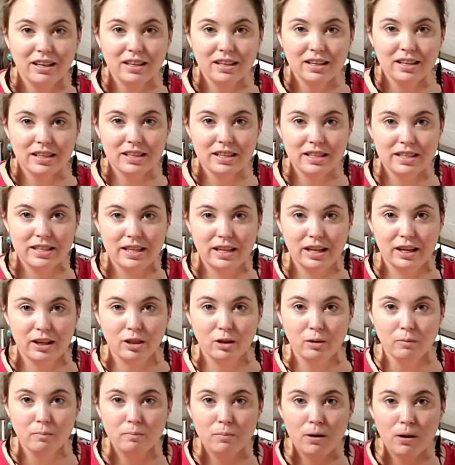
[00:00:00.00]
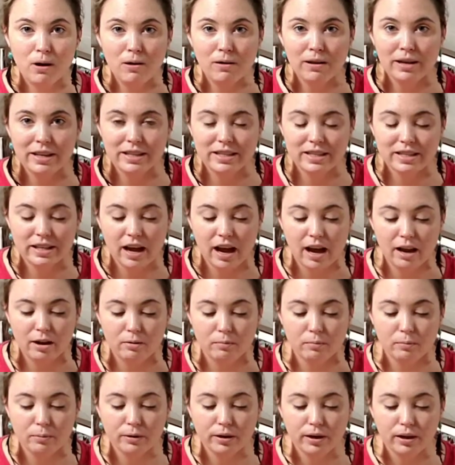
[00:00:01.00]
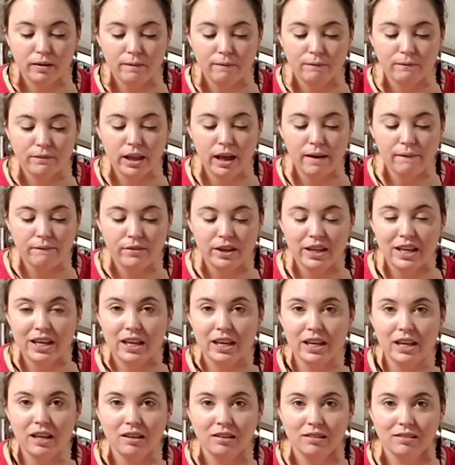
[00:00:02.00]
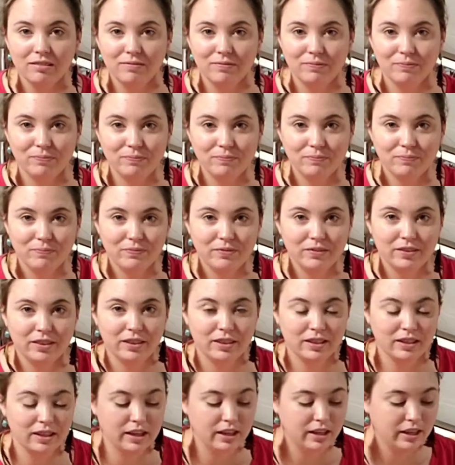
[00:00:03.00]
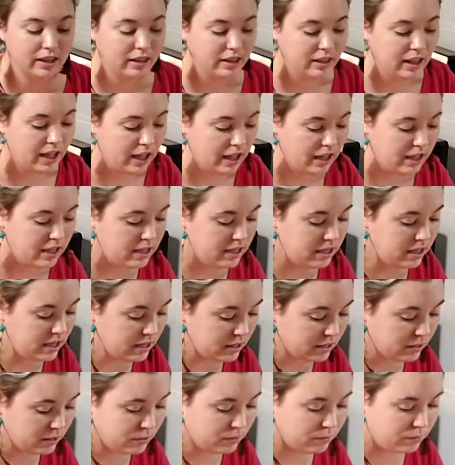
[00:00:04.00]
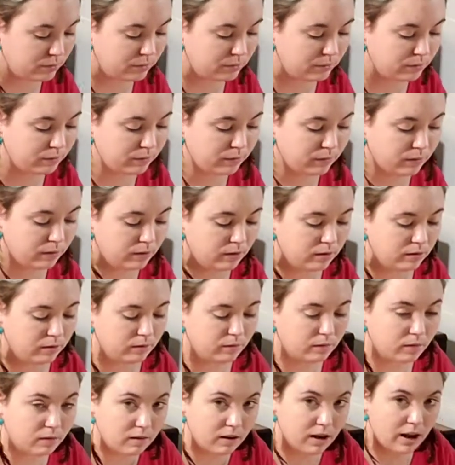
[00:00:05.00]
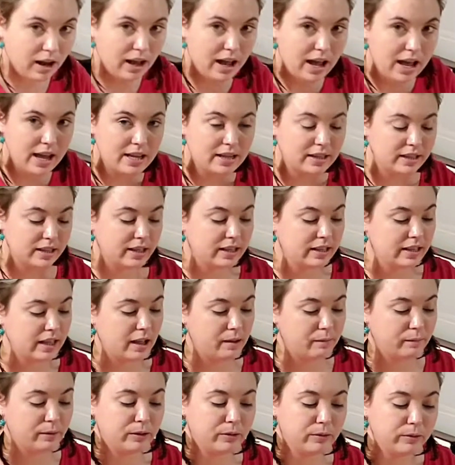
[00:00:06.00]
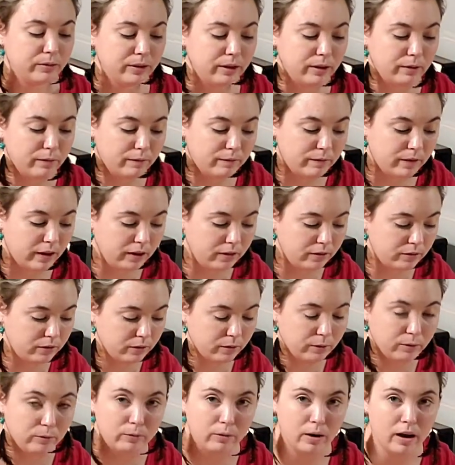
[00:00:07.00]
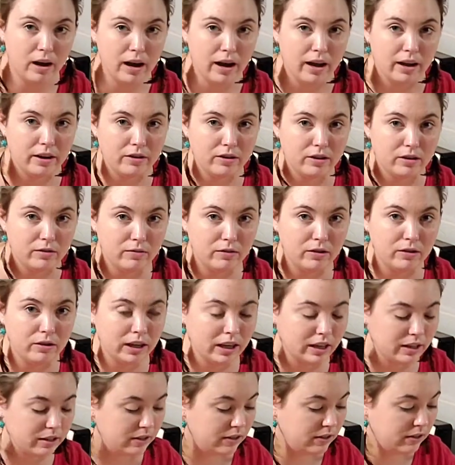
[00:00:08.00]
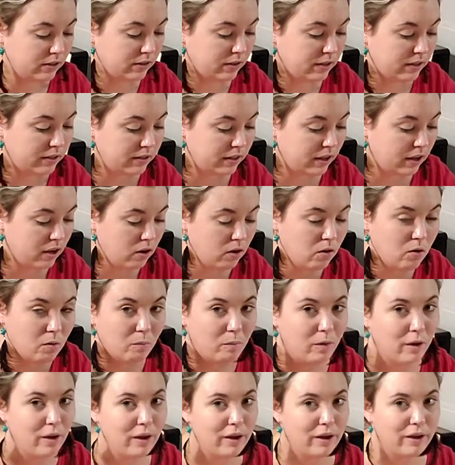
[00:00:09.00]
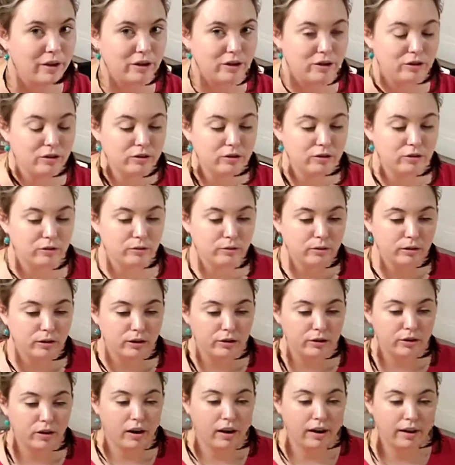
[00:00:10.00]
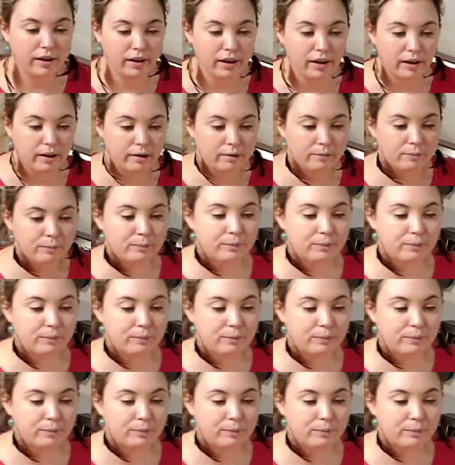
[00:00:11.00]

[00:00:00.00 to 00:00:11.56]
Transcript: you can see in the bowl it's gotten pretty fluffy. That yeast rises up. It's really fun to watch. If you get to do this at home, you should really try it.